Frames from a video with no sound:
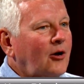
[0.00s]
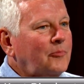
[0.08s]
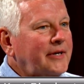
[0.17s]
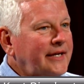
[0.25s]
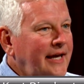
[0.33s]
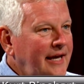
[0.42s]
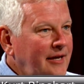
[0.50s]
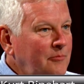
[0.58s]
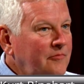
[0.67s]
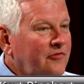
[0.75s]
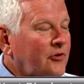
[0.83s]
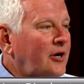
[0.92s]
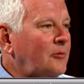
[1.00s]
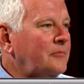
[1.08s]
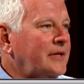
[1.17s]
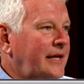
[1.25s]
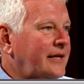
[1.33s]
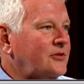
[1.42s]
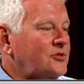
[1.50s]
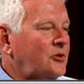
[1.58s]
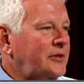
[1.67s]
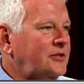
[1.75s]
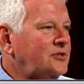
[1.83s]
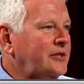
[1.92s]
He had his
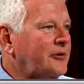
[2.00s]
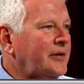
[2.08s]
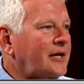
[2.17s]
own engineering